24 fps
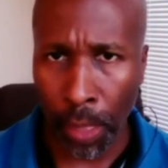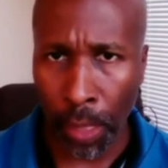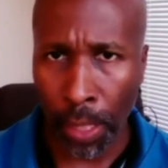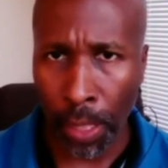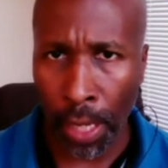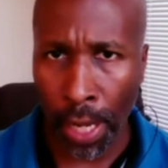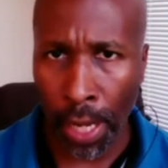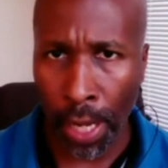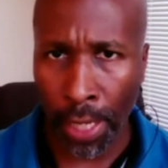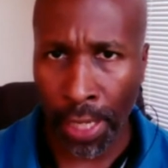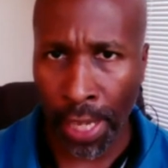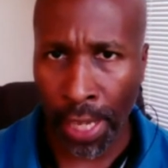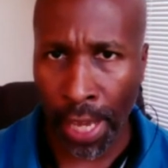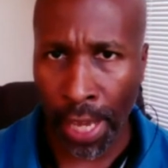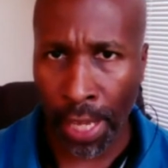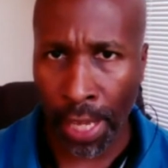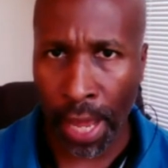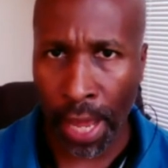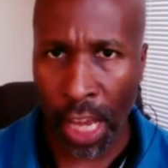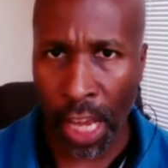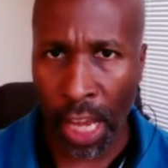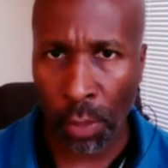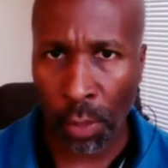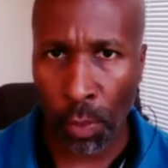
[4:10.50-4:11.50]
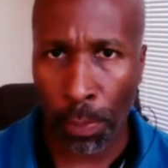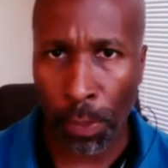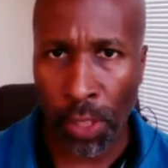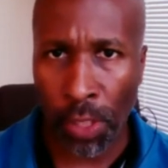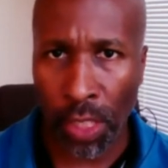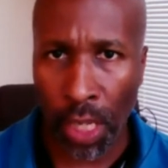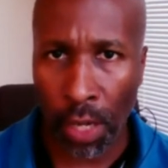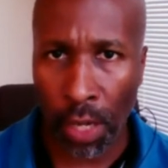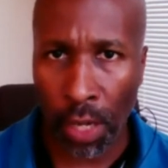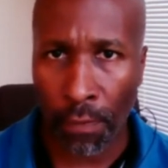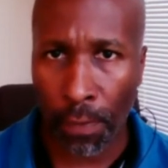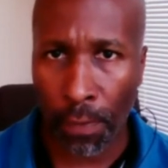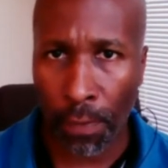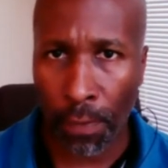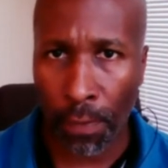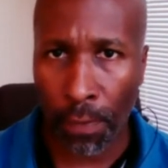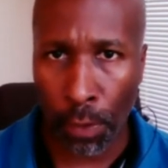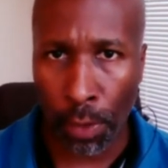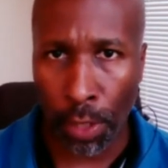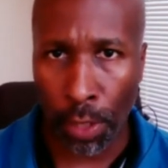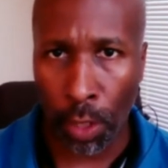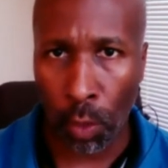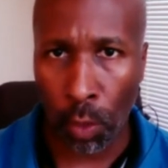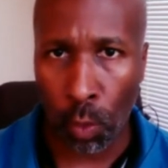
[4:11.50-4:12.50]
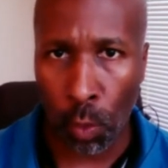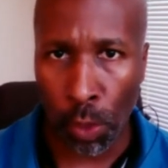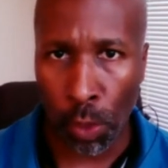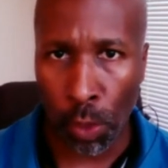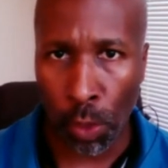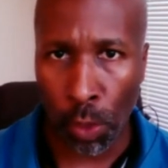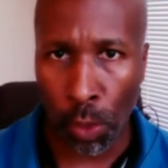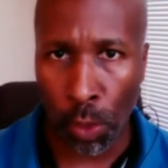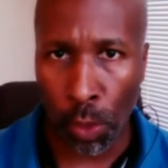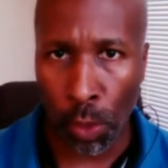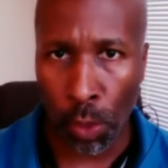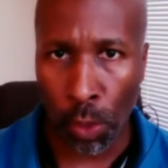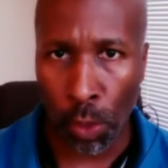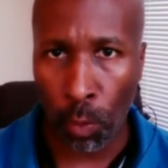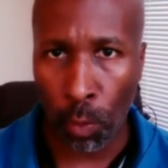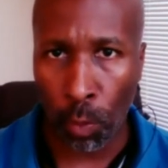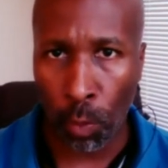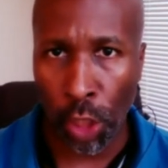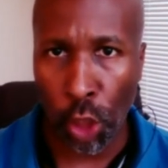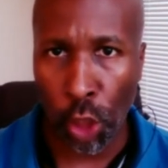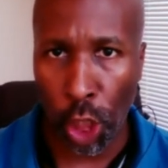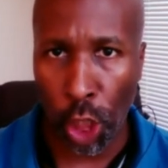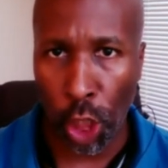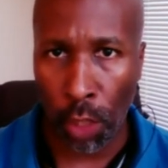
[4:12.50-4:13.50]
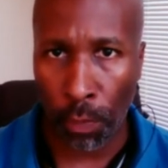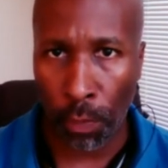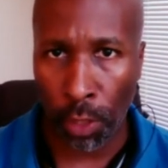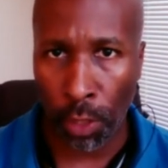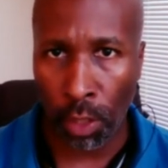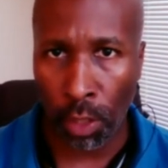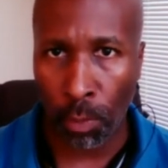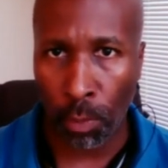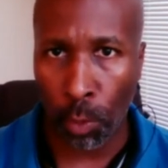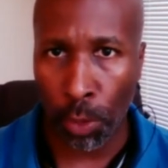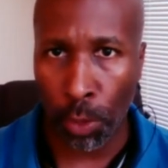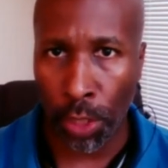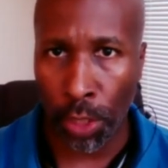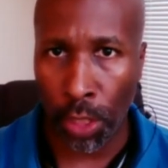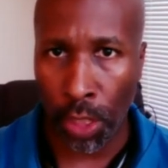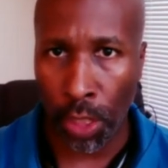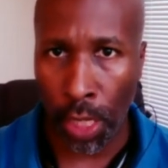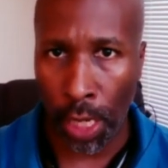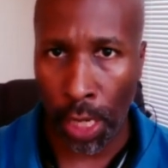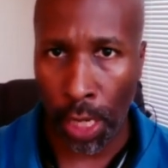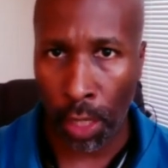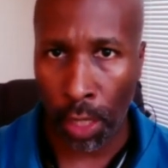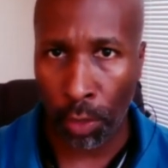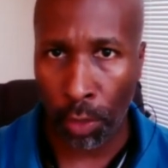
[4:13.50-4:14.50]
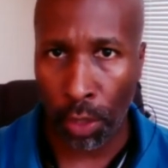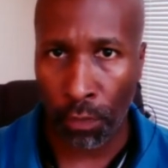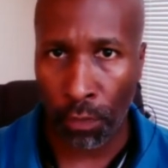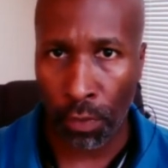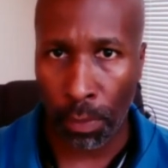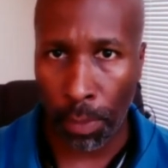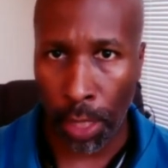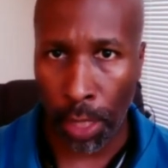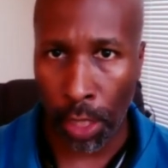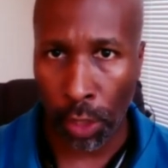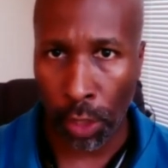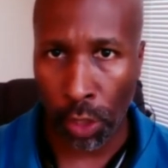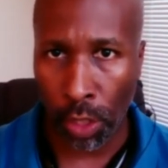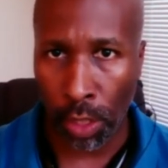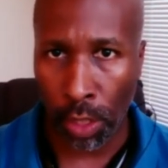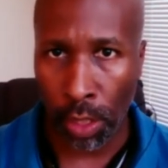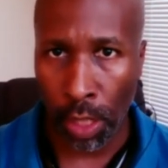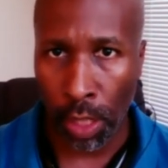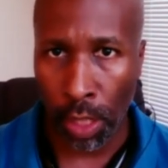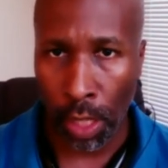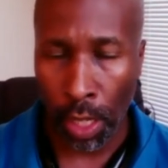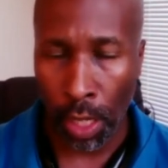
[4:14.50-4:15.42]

Again, as we proceed further in the course, I'm going to share with you more detailed information